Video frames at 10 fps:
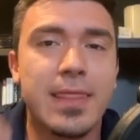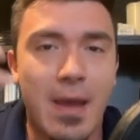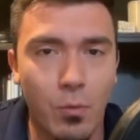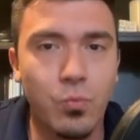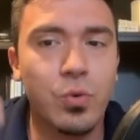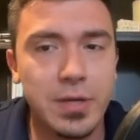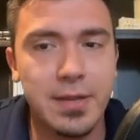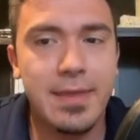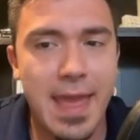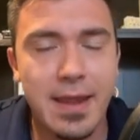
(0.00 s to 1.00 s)
that
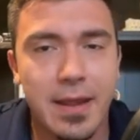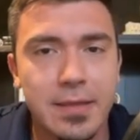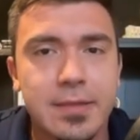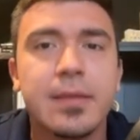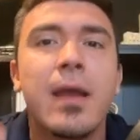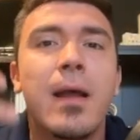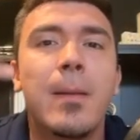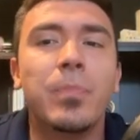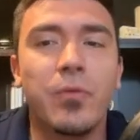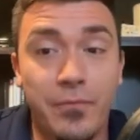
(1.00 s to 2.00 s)
would get us
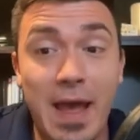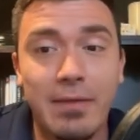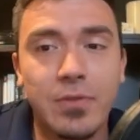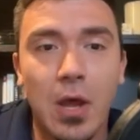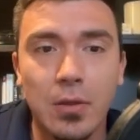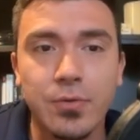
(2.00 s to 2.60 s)
$5